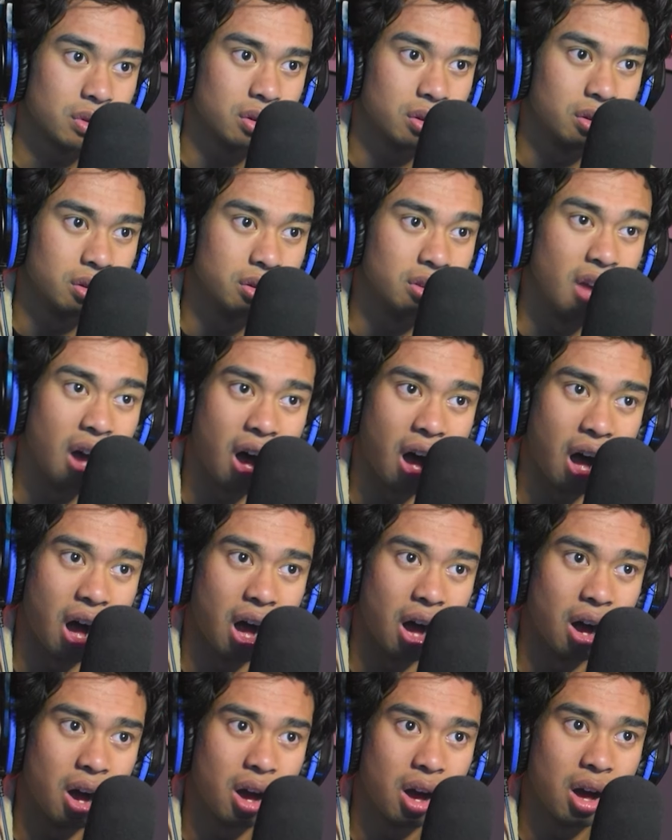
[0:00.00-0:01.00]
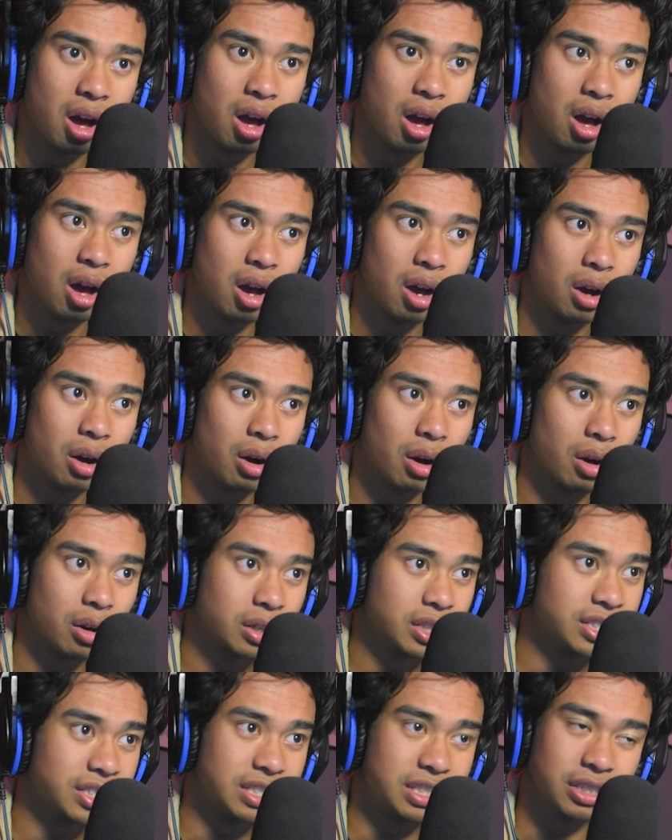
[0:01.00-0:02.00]
Nah.
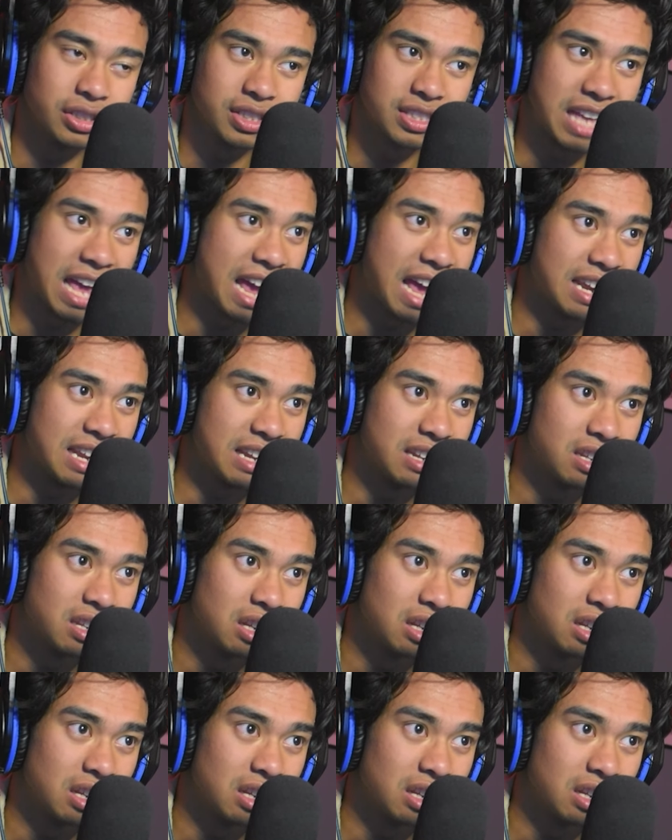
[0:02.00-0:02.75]
He's still standing.